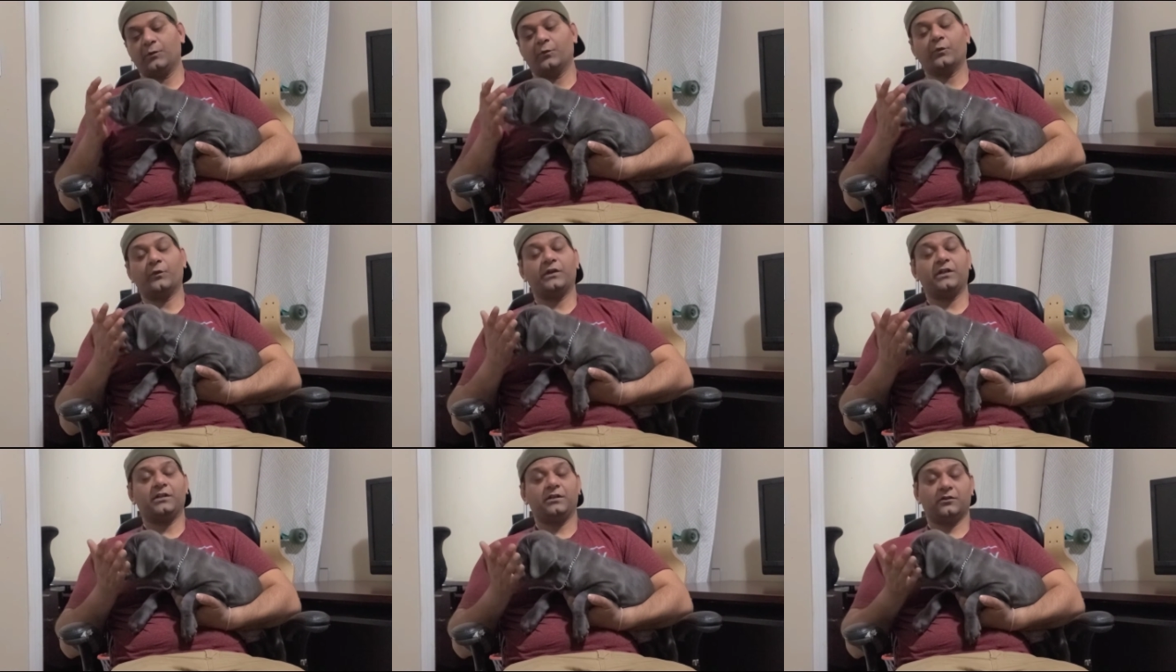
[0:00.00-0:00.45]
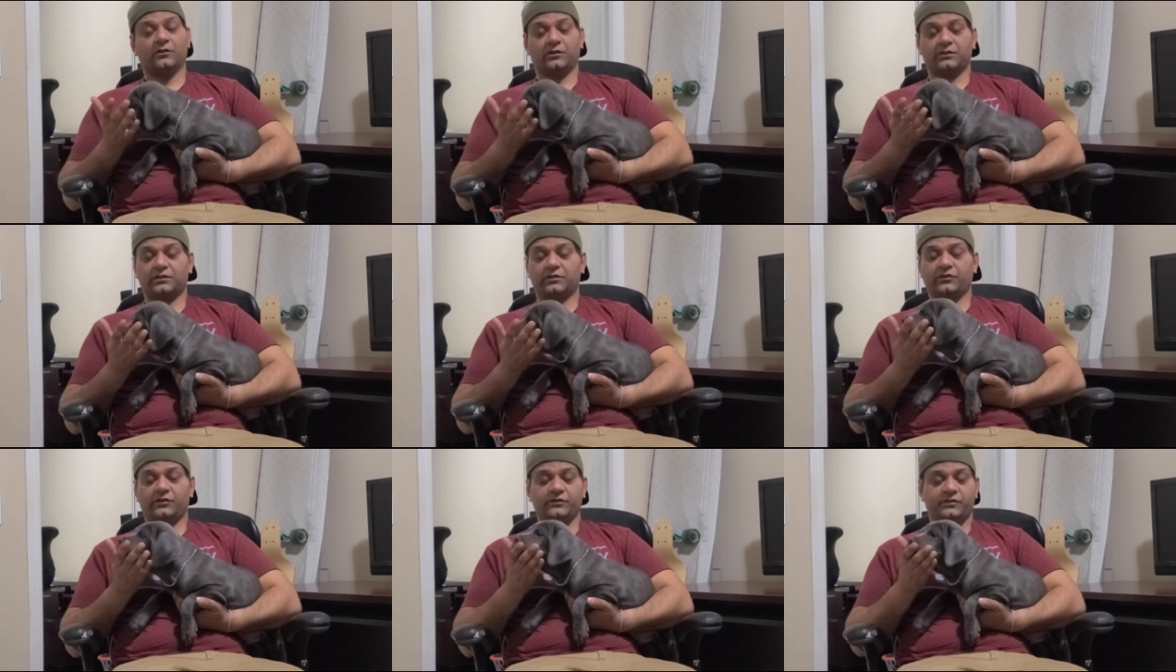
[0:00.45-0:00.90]
we're
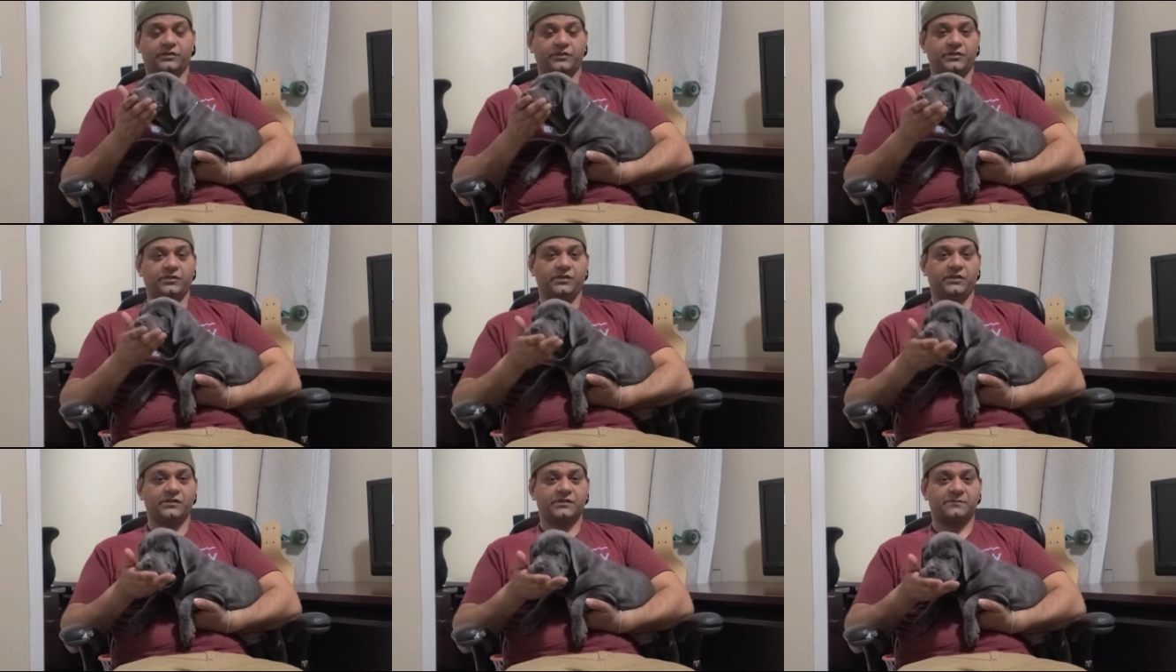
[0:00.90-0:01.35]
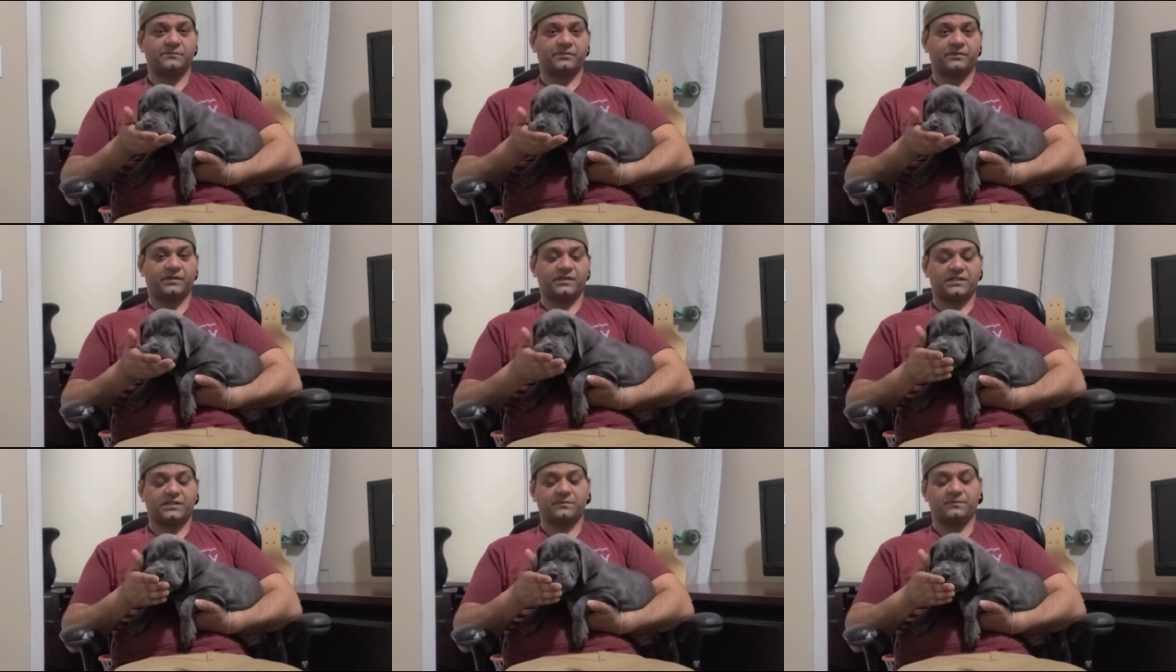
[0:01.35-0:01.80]
not going to use
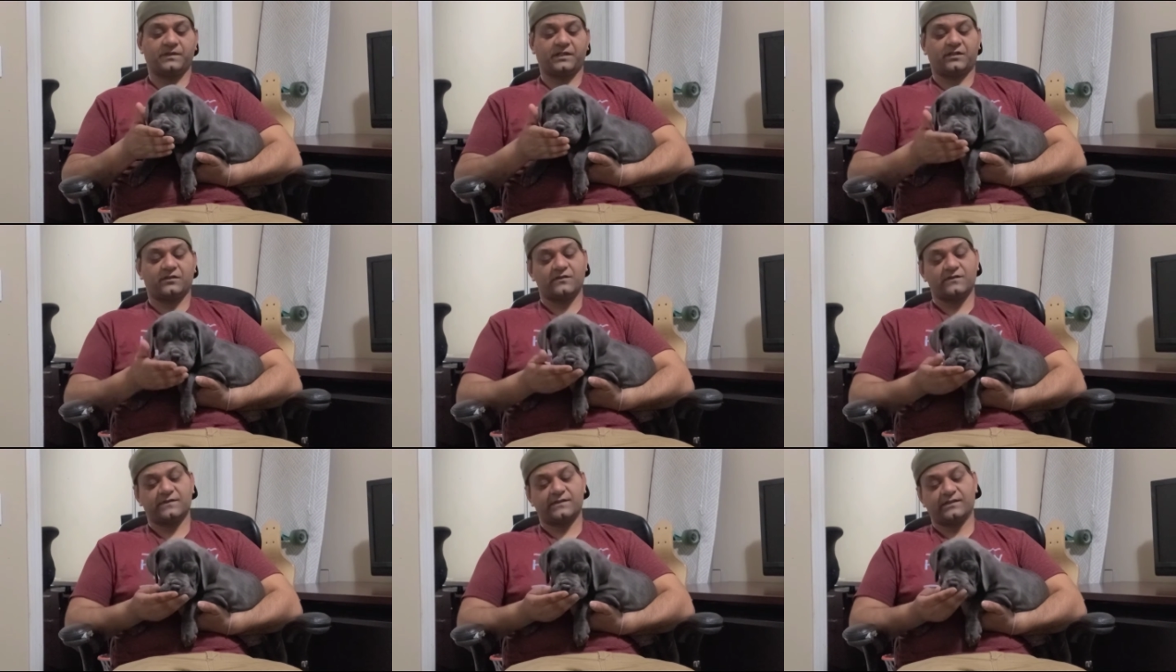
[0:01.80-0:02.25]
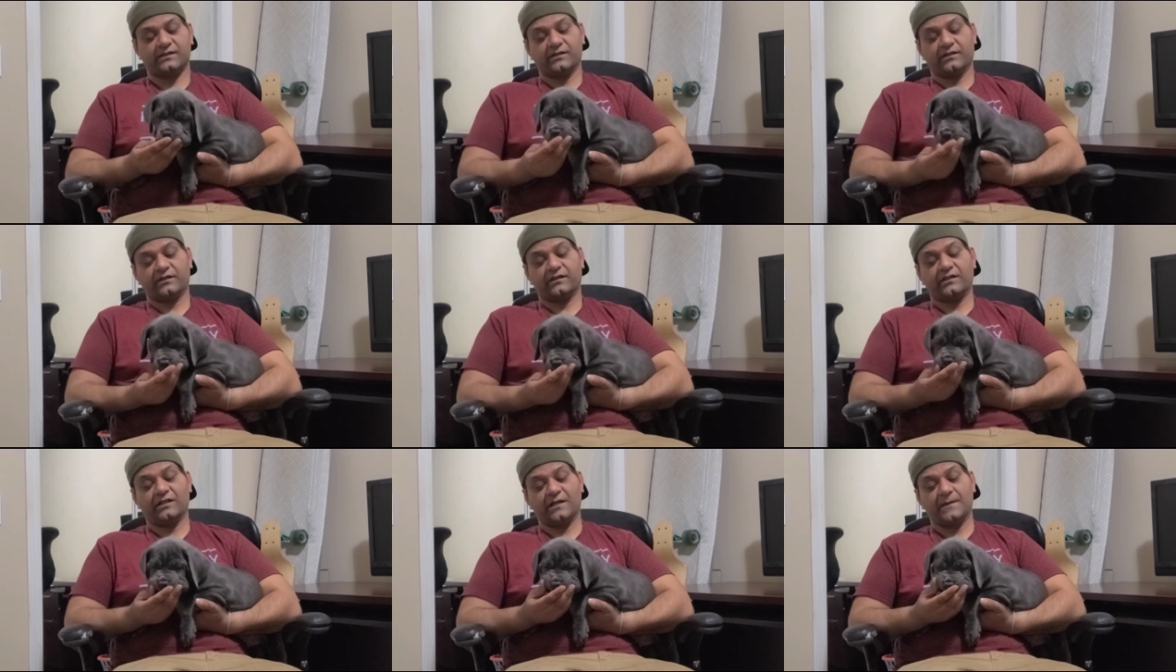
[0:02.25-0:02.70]
brush because
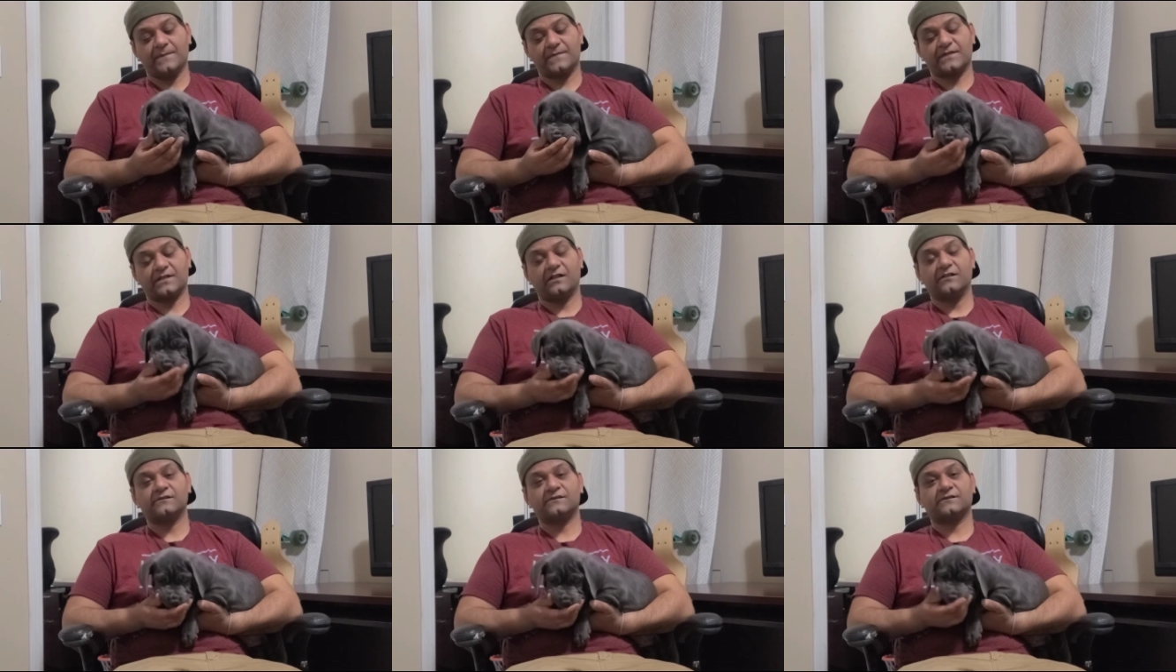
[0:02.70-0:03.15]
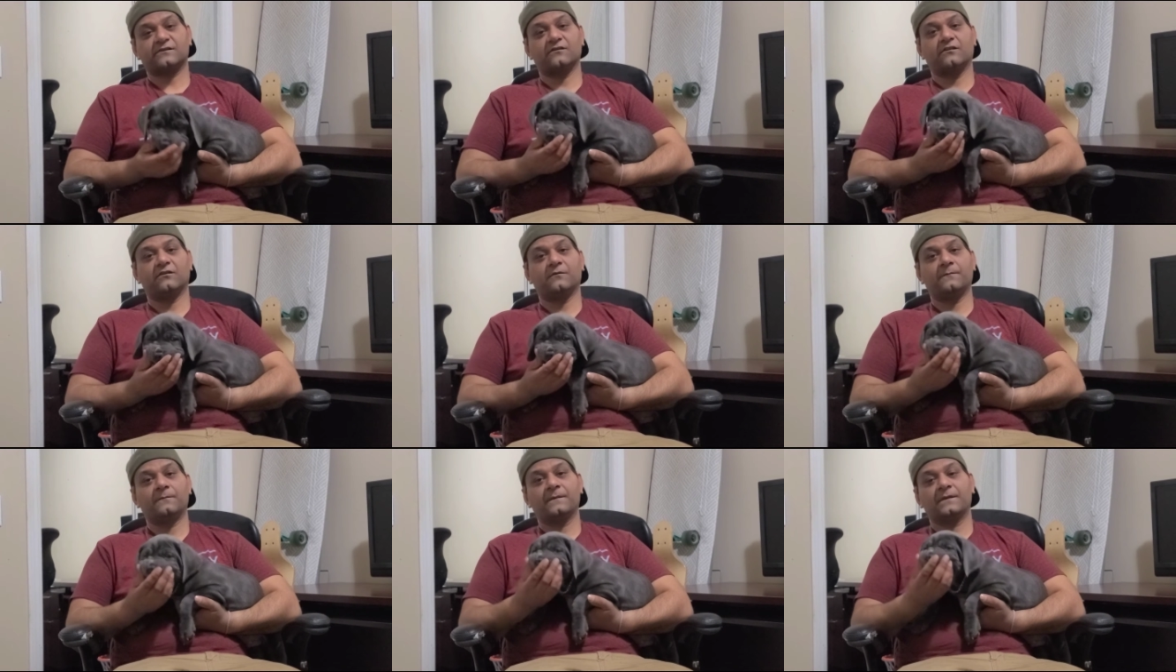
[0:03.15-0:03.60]
their gums are
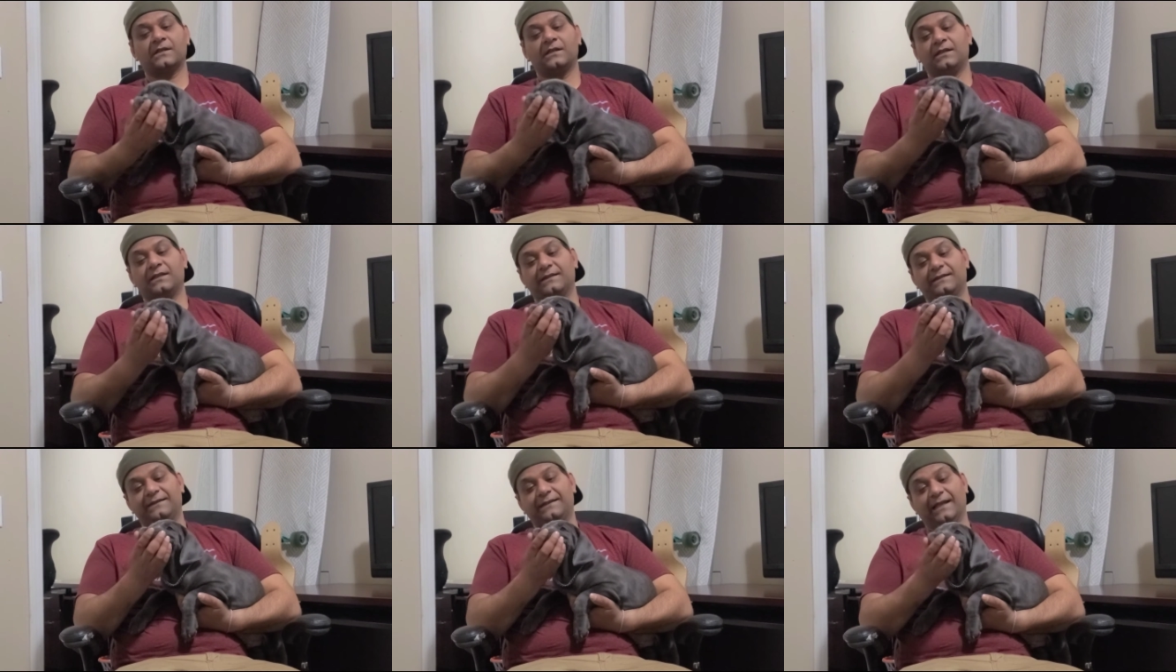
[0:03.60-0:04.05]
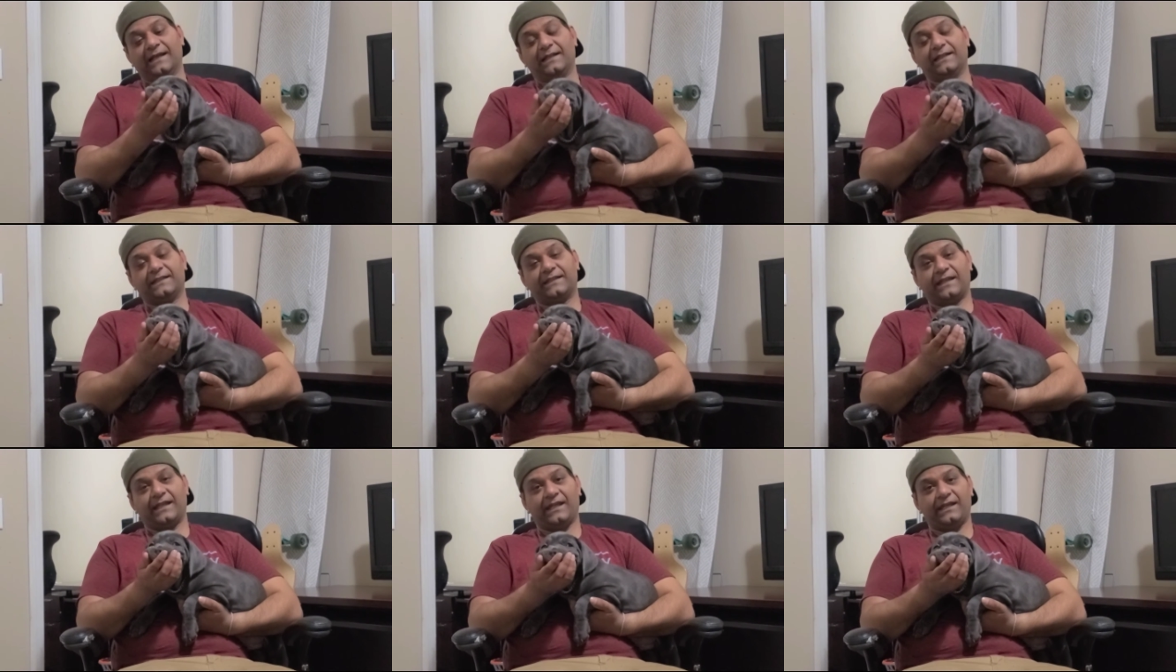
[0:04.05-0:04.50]
so
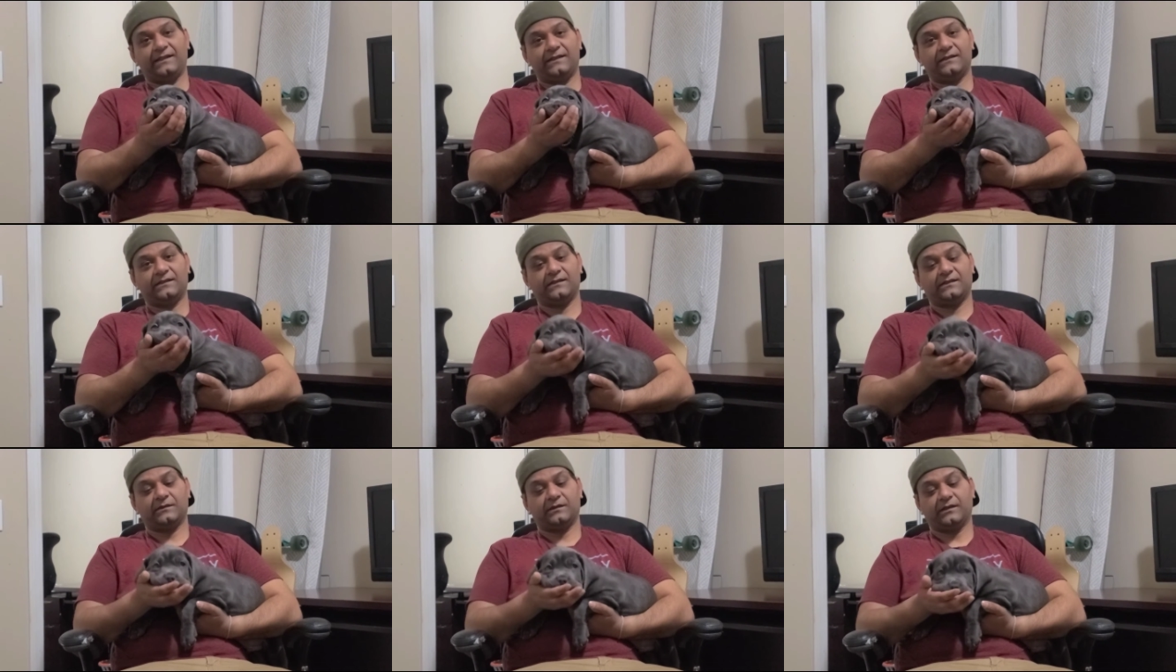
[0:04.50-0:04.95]
delicate.